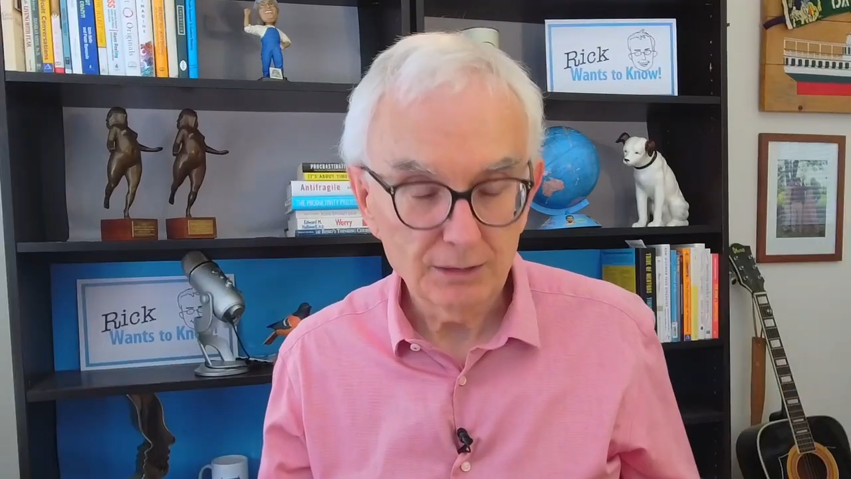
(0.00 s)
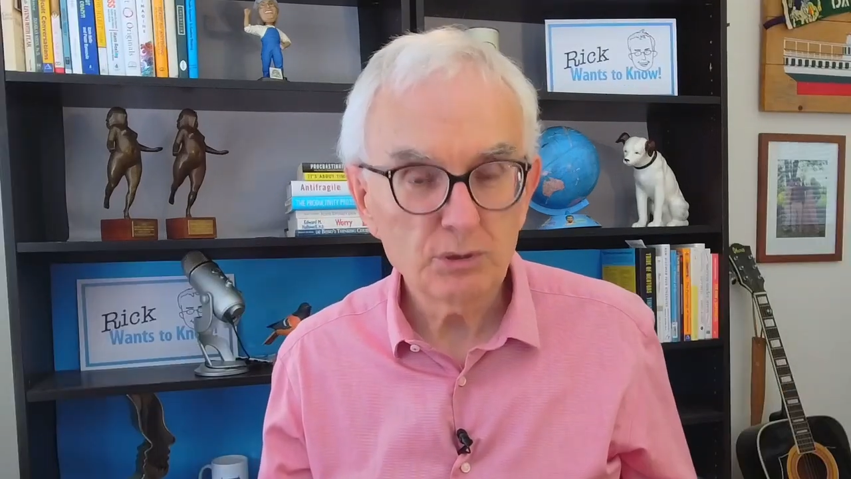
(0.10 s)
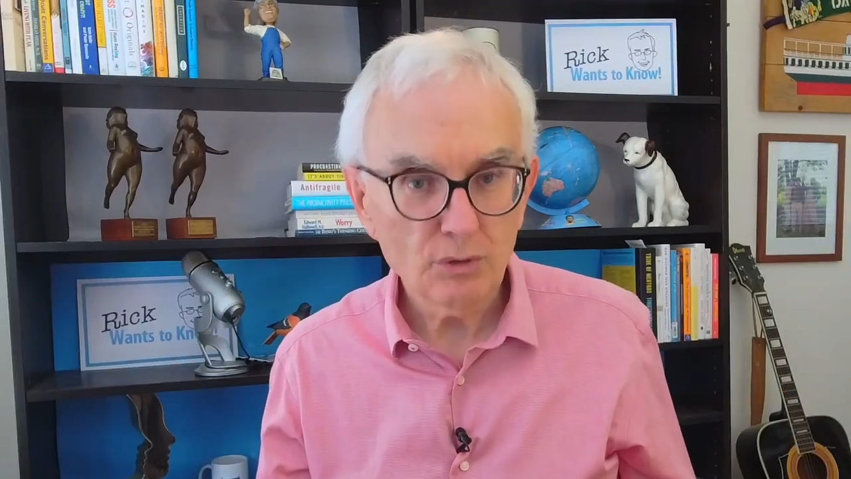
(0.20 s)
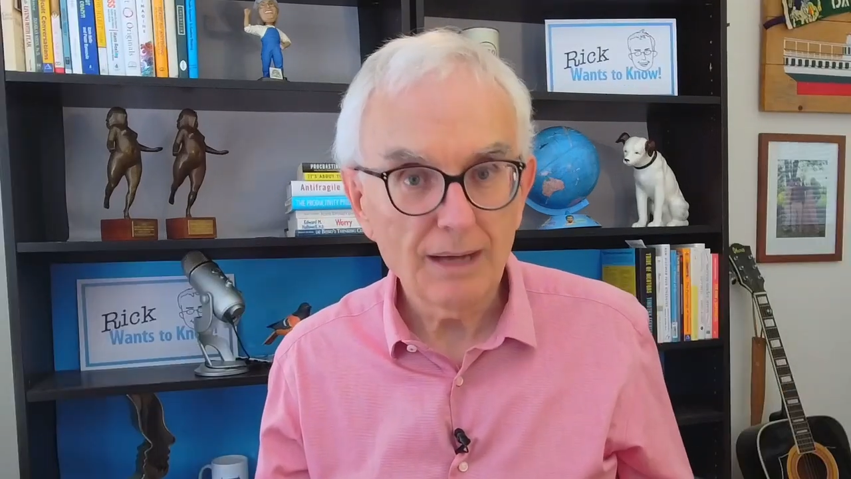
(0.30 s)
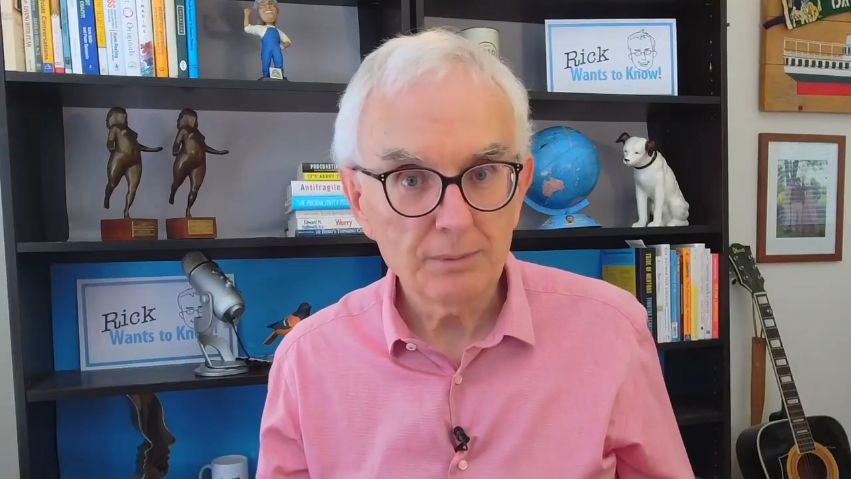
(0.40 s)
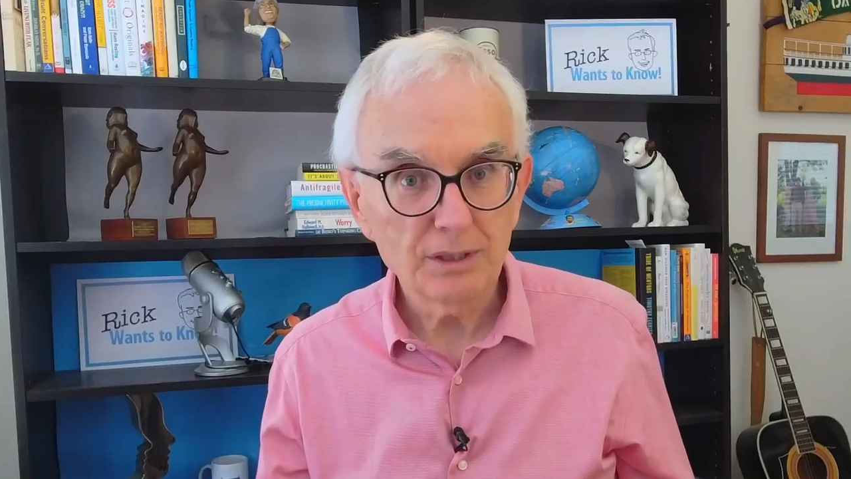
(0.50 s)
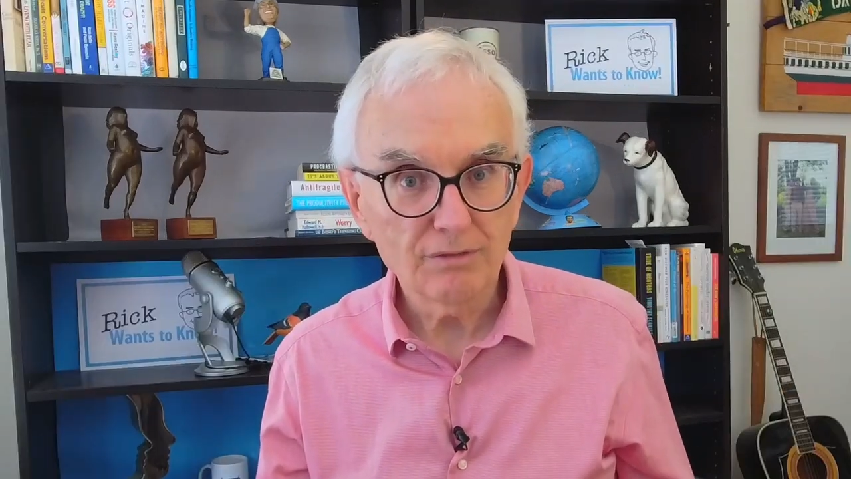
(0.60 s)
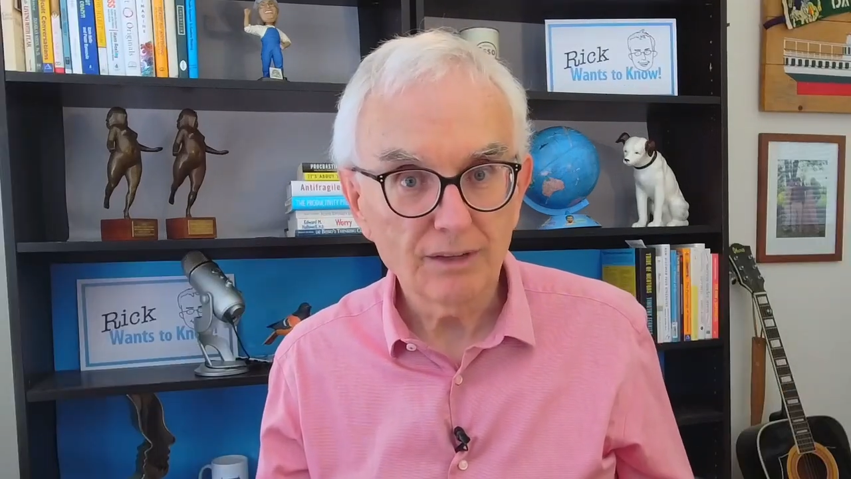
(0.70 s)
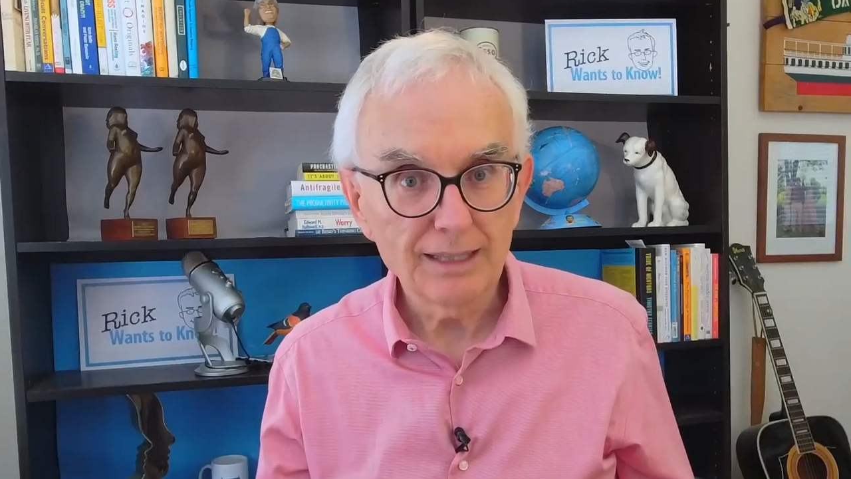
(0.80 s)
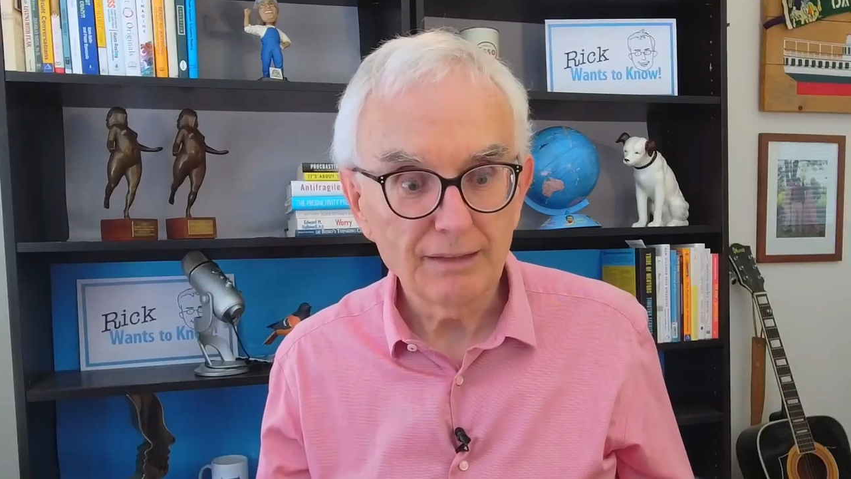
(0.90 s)
Subscribe to the
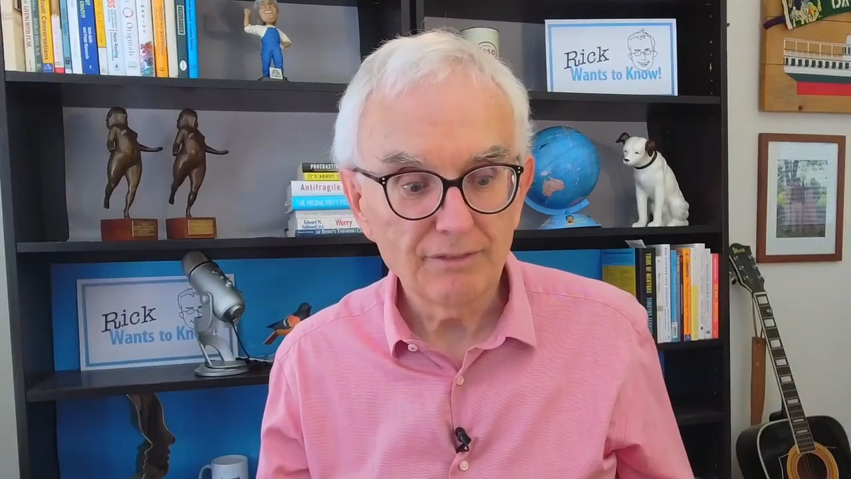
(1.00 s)
Friday